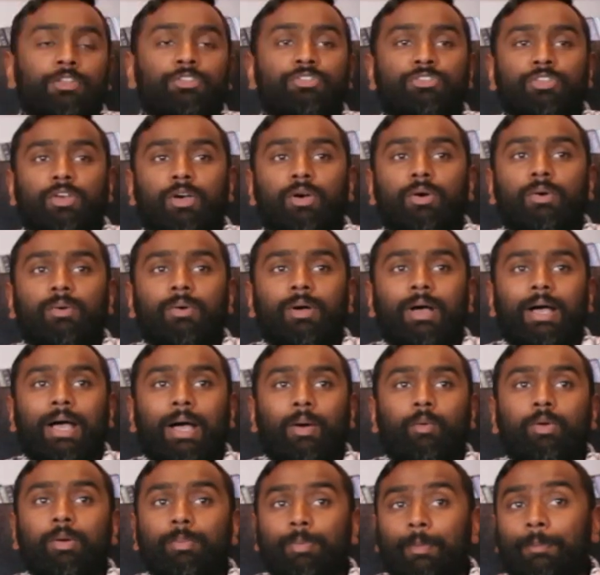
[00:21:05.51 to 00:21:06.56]
so I
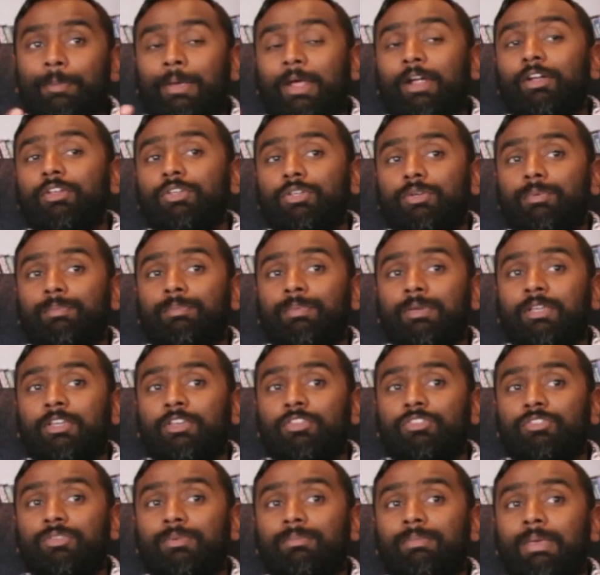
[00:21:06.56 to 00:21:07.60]
want to prepare you
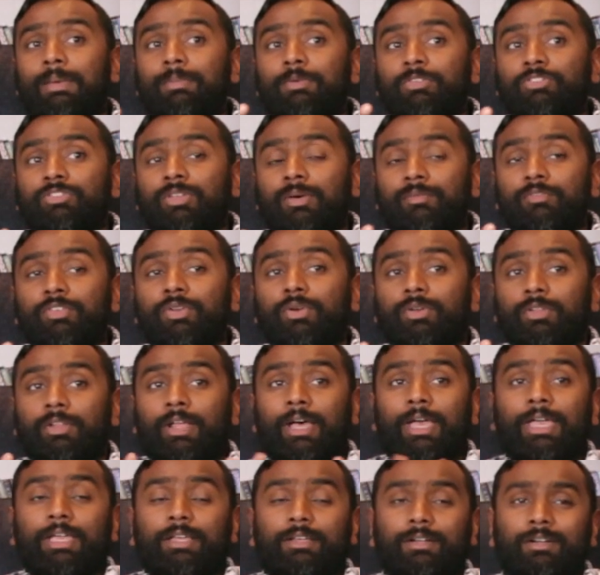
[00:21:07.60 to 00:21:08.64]
because maybe some of you are
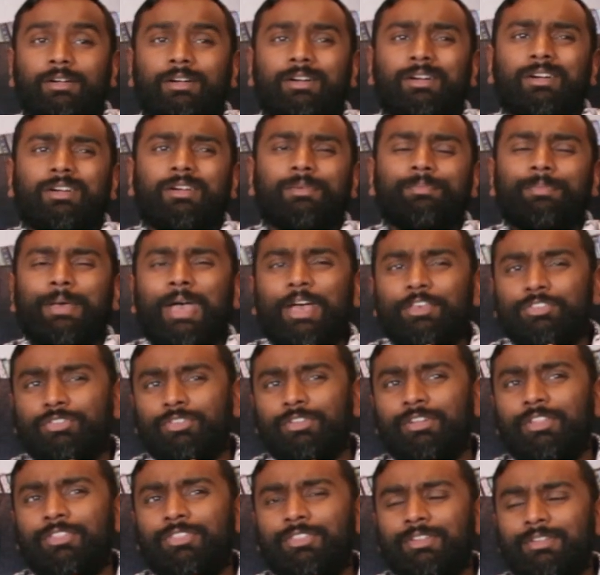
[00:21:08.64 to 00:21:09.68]
like, oh, Pastor
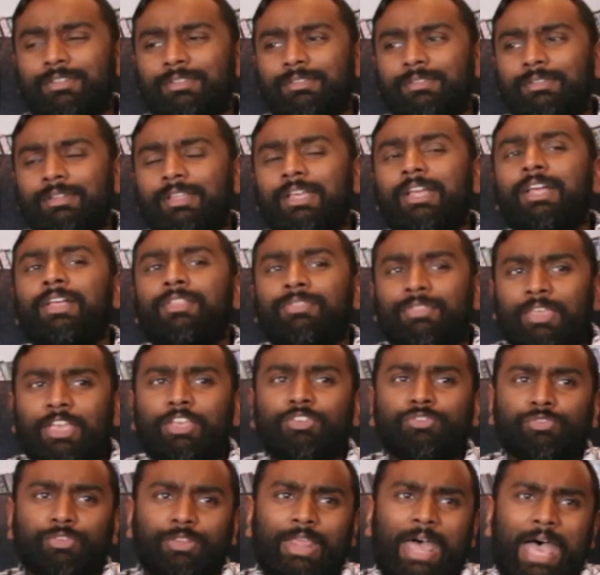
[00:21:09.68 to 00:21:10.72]
Nathan, thanks
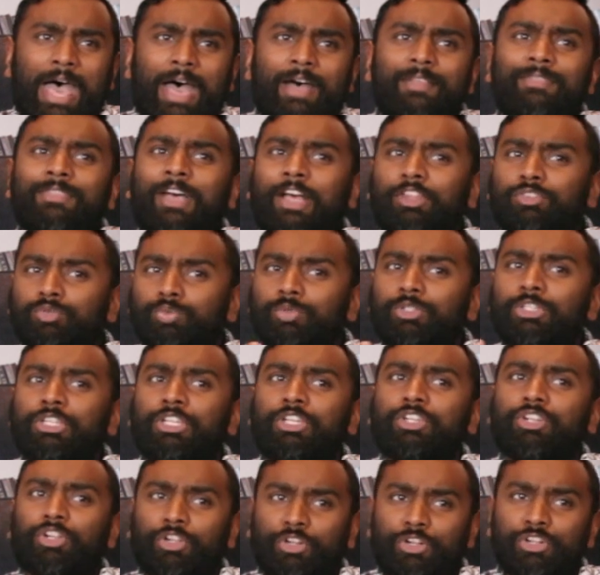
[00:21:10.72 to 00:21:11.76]
for that. That's really
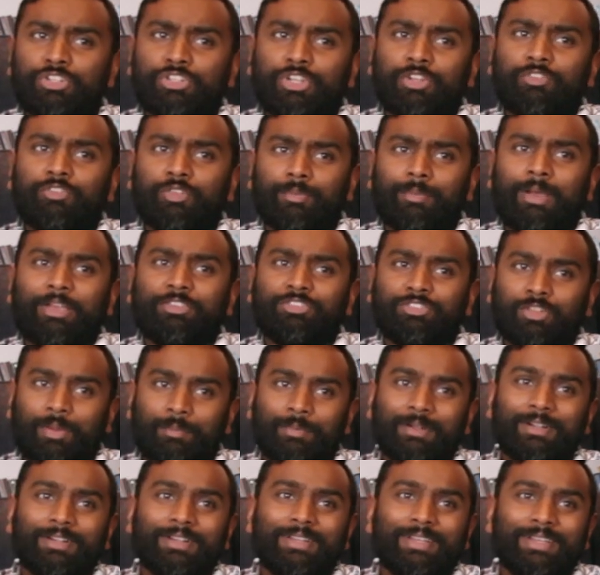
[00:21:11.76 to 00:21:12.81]
encouraging for my
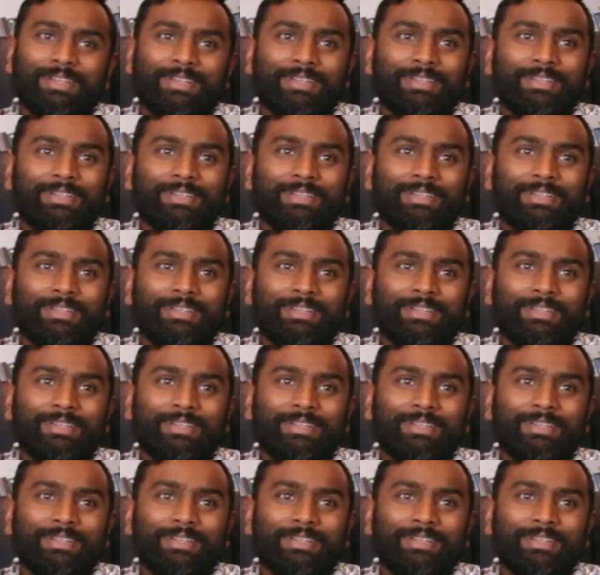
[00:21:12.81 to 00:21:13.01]
summer.